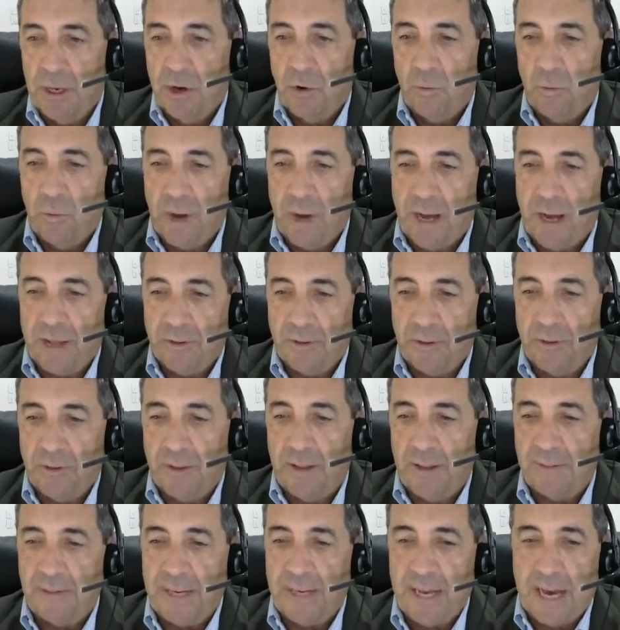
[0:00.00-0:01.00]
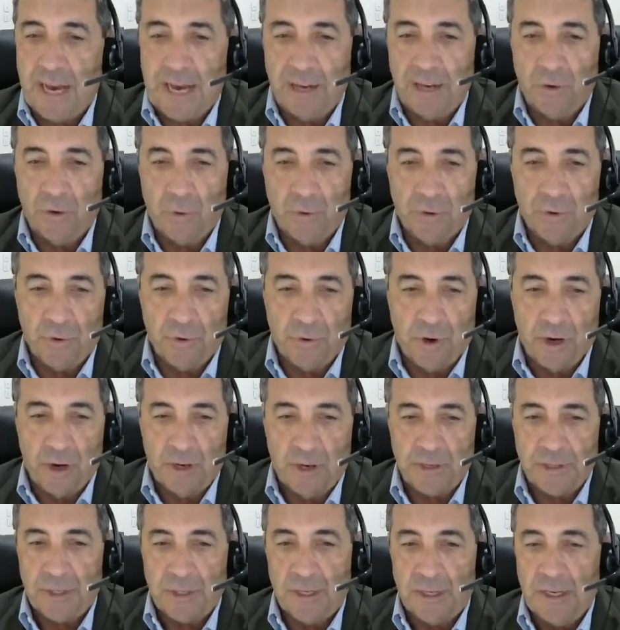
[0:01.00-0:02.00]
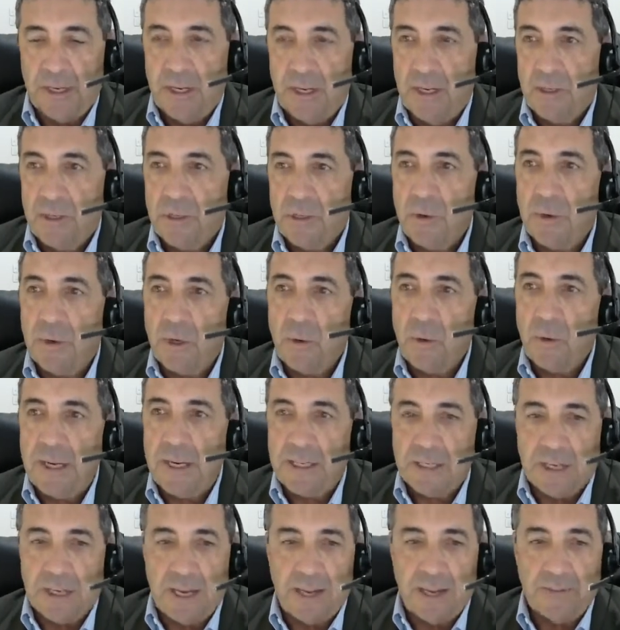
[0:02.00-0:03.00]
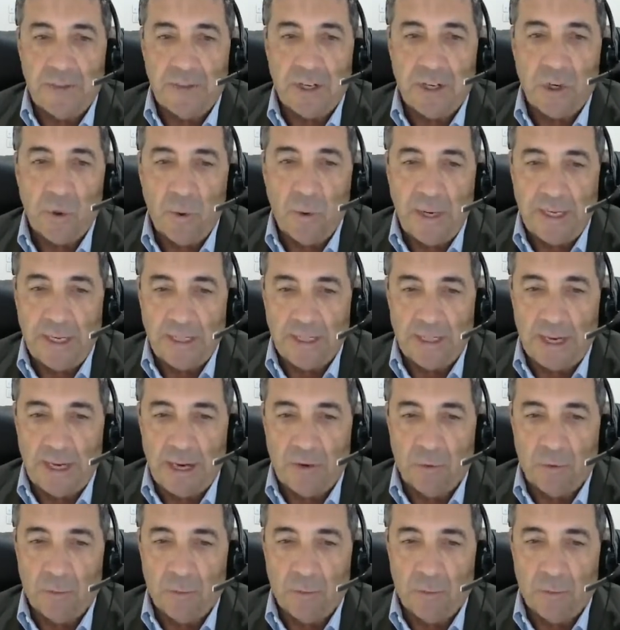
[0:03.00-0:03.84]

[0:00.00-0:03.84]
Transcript: rather than the unauthorised. So in Queensland, the Queensland